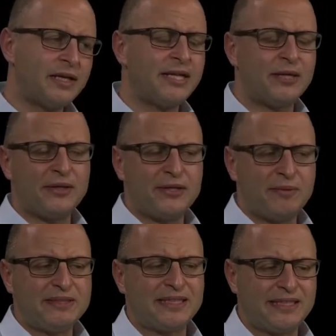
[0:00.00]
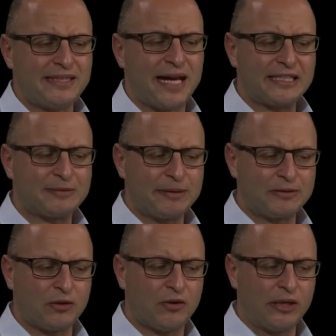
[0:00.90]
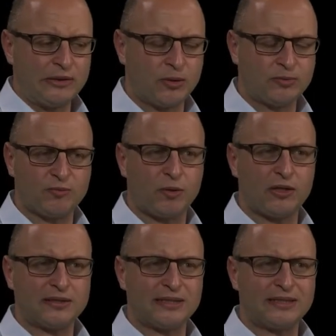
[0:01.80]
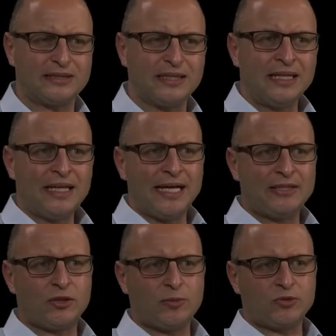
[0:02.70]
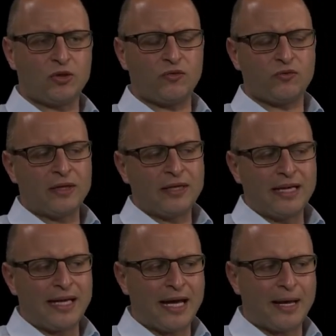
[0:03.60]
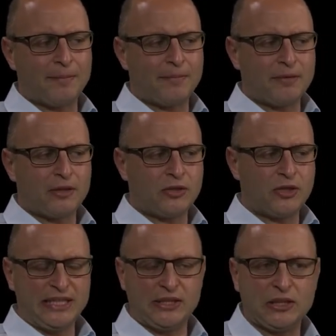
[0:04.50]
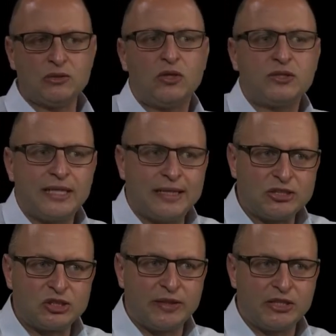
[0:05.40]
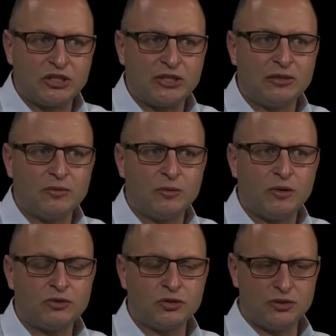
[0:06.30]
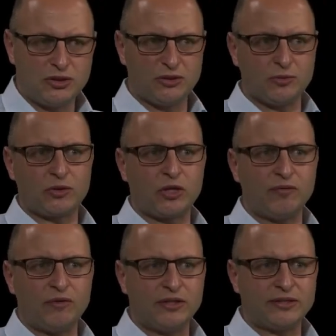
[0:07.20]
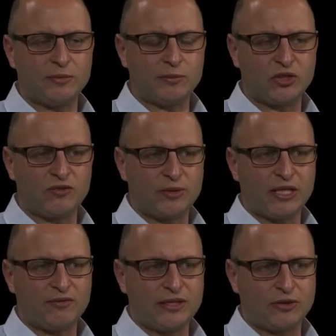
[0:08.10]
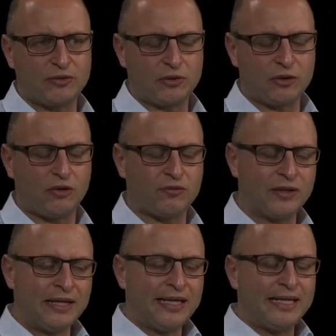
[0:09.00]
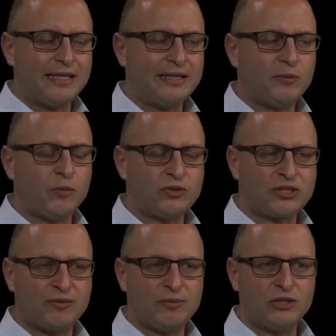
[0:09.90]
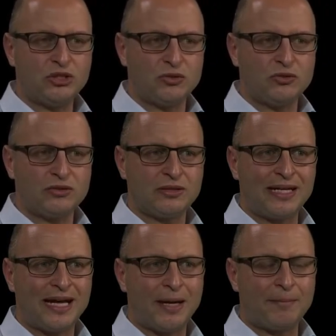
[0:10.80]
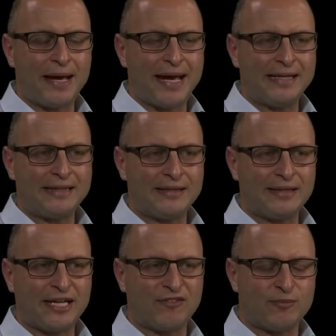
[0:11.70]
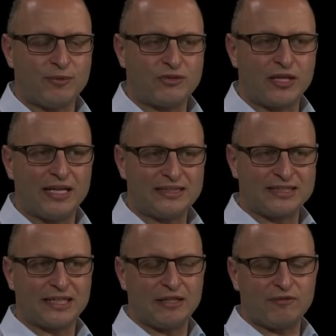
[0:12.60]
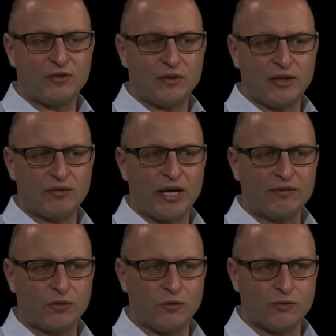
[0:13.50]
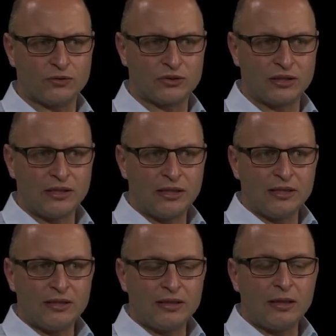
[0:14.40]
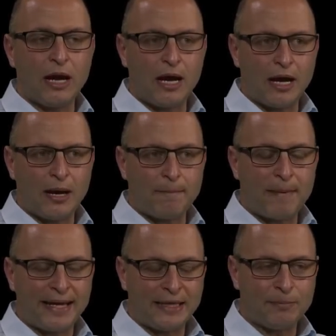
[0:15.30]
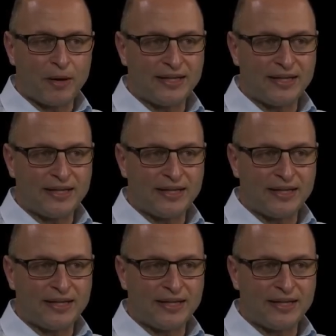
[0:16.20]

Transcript: there, there is a aspect uh, in terms of politics, in terms of um, the the lockdown strategy to do with COVID nineteen, which I've been heavily critical of. It was government induced, um, and governments at state and federal level have caused uh, pain by